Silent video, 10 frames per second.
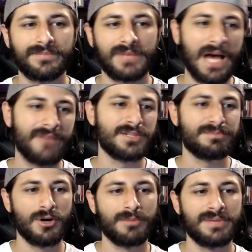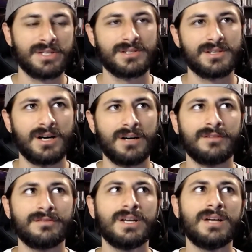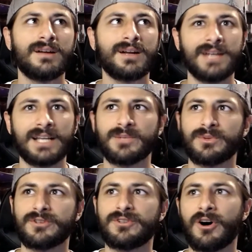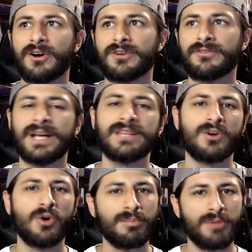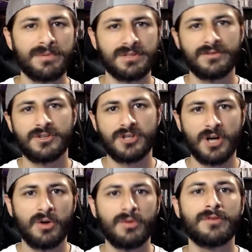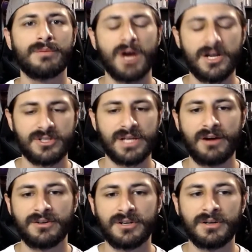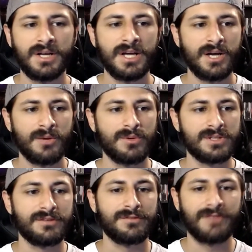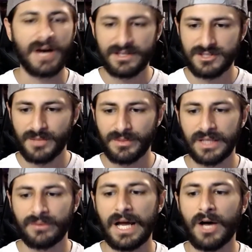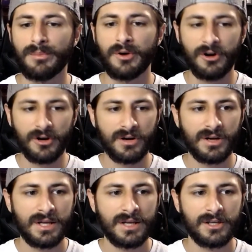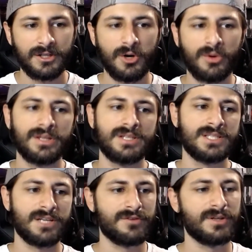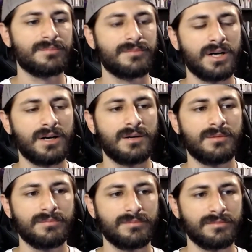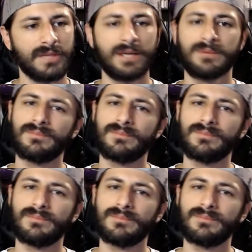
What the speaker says: have this purpose of connecting with her daughter, right? The whole purpose of the show for Masha's character was to find someone that would help her go to this different, like,